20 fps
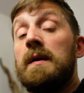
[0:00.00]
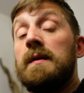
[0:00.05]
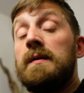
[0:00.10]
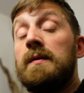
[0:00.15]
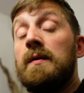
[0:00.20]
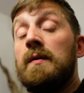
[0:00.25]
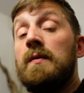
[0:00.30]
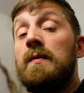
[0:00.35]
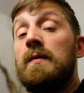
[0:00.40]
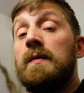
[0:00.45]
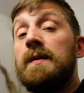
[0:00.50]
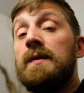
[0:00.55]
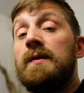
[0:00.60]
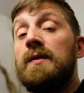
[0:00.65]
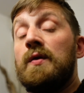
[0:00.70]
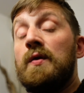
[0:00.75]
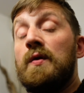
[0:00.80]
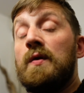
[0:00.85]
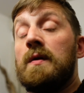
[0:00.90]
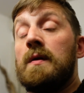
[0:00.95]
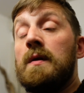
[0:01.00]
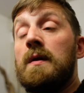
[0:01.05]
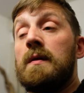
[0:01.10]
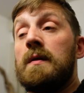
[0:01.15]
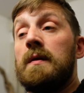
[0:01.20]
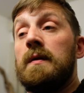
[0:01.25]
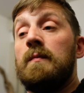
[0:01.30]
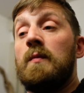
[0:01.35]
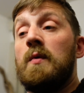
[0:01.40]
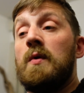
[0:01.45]
so it's 2 o'clock
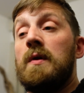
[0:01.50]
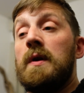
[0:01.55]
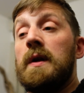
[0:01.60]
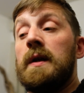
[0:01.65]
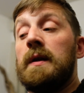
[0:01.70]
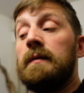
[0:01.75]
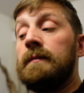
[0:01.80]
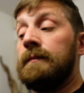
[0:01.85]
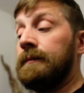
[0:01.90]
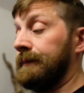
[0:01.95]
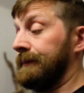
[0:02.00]
in the morning